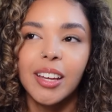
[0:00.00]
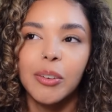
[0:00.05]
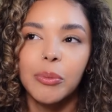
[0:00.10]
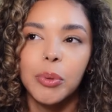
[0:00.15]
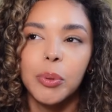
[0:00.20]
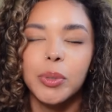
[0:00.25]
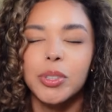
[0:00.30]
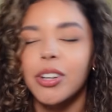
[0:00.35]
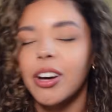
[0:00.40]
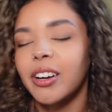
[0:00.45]

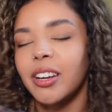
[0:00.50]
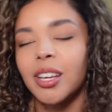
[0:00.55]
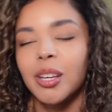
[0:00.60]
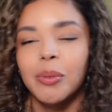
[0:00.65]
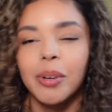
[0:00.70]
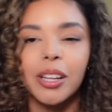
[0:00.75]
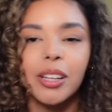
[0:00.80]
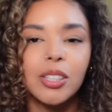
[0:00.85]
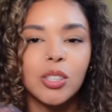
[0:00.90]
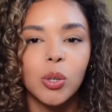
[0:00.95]

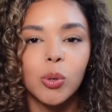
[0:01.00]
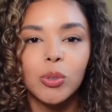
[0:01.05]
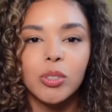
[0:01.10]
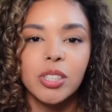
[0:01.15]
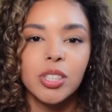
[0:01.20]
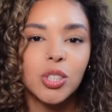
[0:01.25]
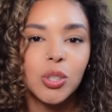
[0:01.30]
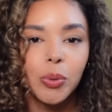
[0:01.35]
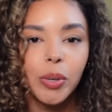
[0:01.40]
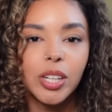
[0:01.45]
about this whole
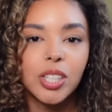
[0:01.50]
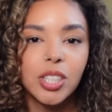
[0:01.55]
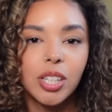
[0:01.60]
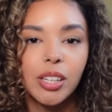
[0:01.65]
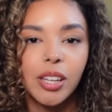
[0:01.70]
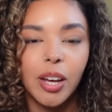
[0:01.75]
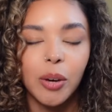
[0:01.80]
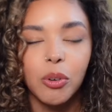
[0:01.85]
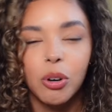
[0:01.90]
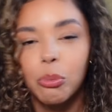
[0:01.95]
situation
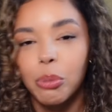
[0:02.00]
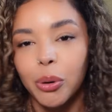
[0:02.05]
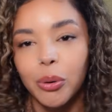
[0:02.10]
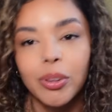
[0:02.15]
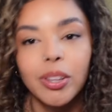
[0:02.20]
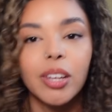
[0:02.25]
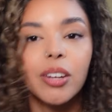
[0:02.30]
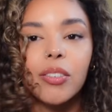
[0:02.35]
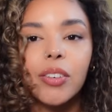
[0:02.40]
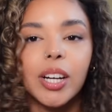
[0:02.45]
that we're both
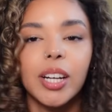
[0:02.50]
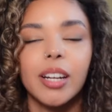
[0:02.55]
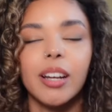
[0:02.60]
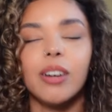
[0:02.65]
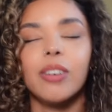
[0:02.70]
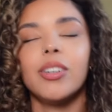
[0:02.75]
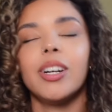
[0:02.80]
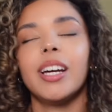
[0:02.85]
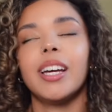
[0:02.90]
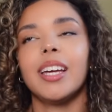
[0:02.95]
in right
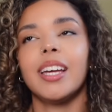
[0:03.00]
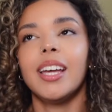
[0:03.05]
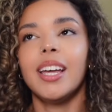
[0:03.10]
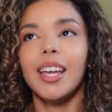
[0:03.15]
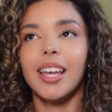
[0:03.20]
now, right?